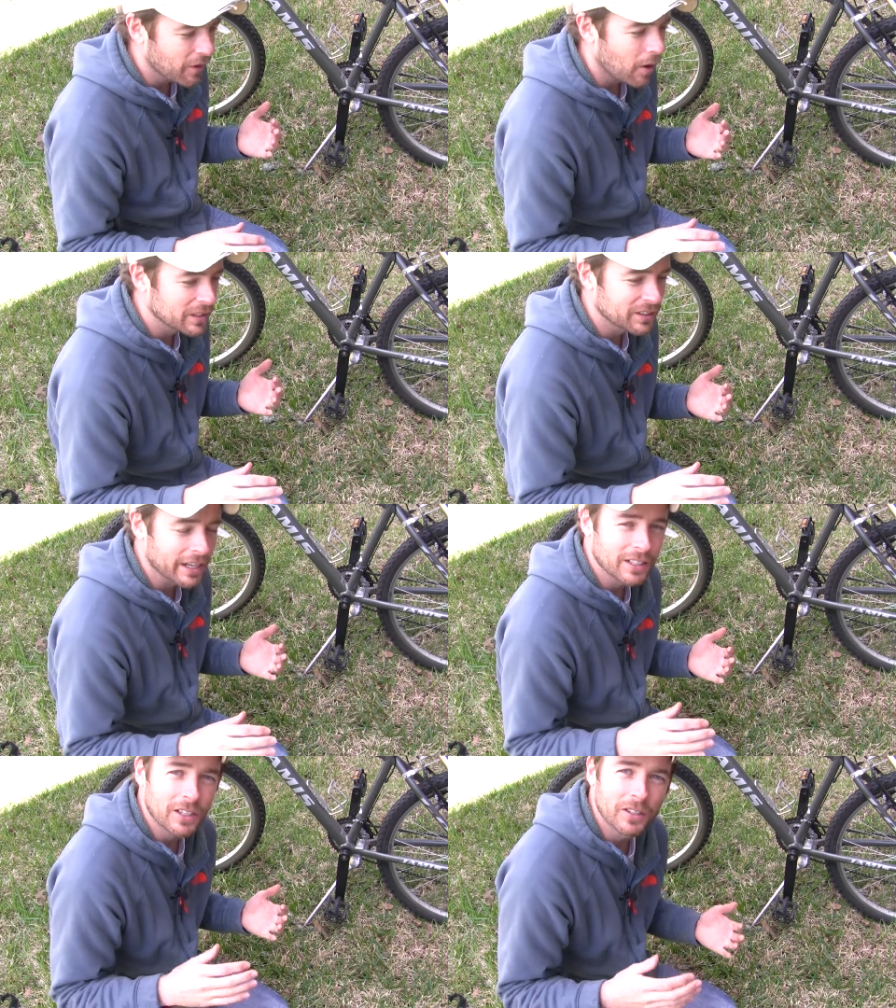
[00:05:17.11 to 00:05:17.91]
always
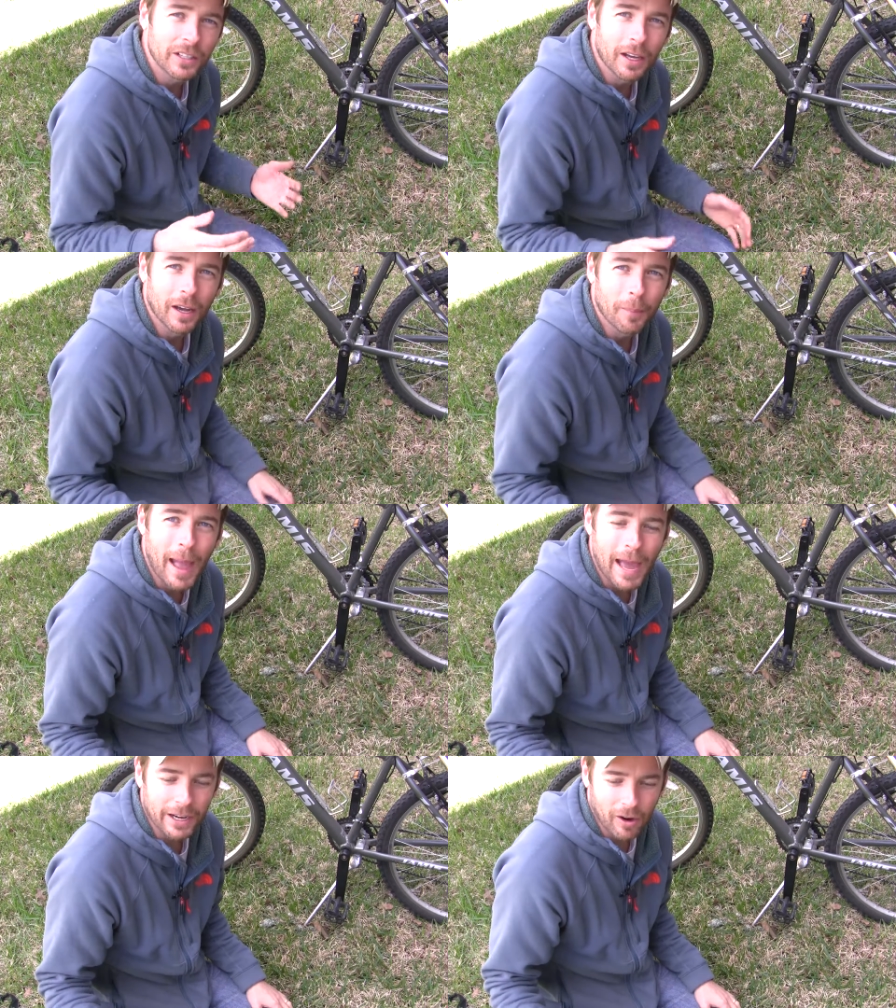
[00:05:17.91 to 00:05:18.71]
liked using a
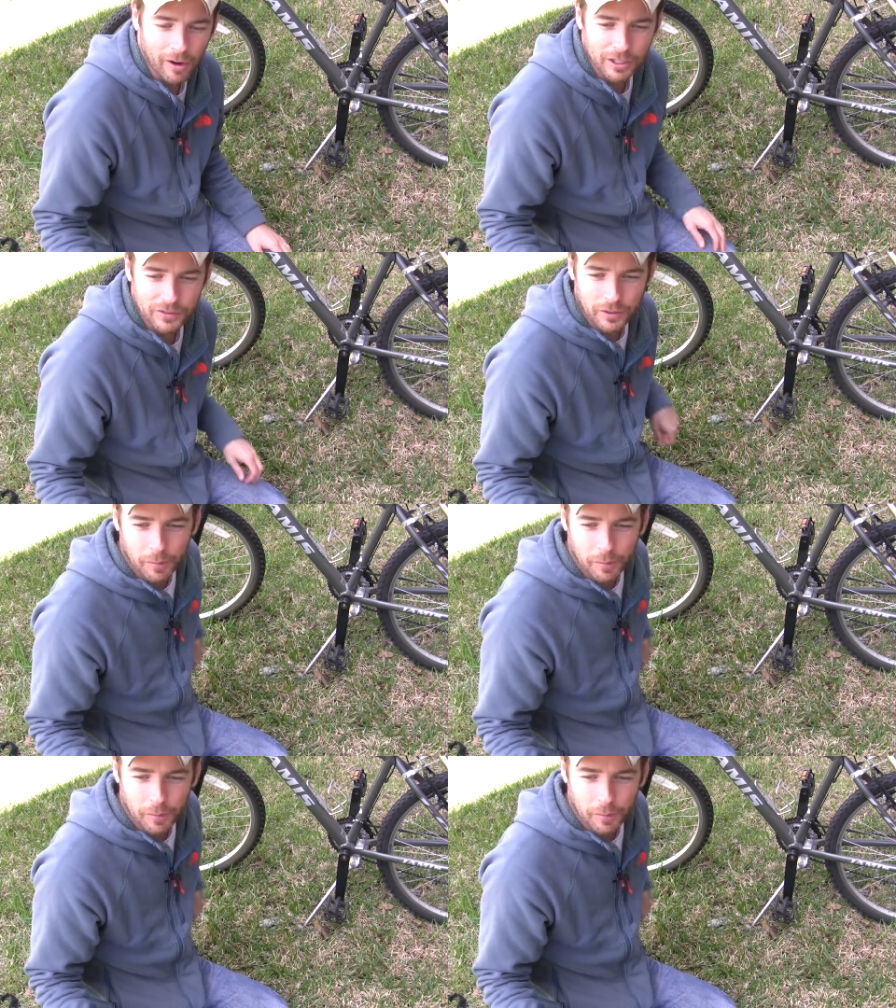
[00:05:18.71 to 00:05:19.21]
padded harness for